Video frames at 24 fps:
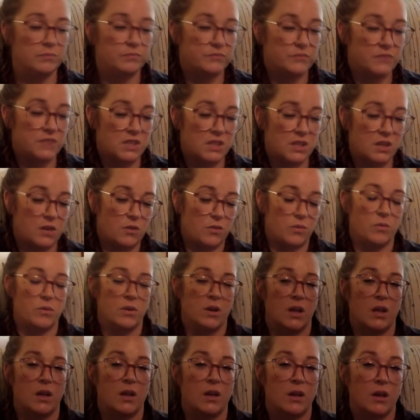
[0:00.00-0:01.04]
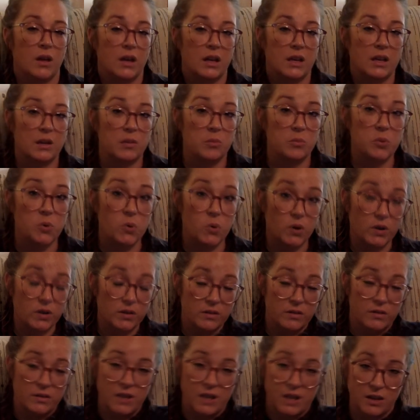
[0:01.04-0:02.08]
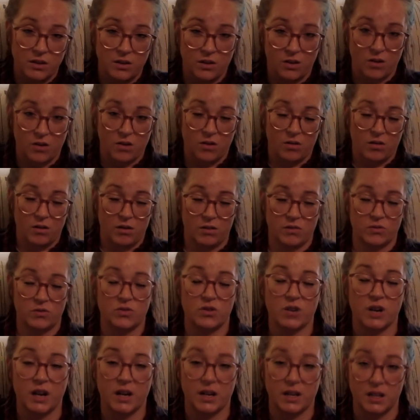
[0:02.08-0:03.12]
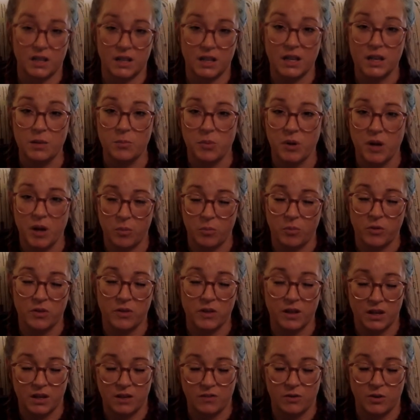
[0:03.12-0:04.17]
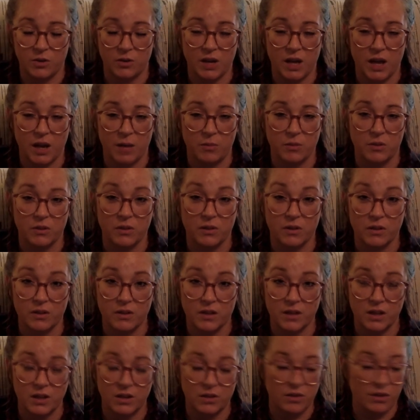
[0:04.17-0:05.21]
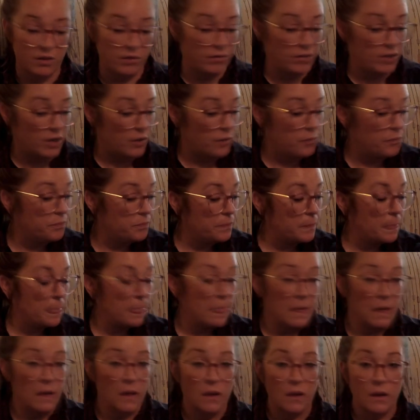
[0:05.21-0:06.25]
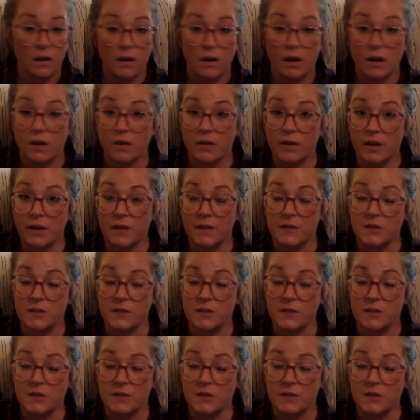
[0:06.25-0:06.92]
So important for trying to keep up with any vocabulary that you don't know. All right,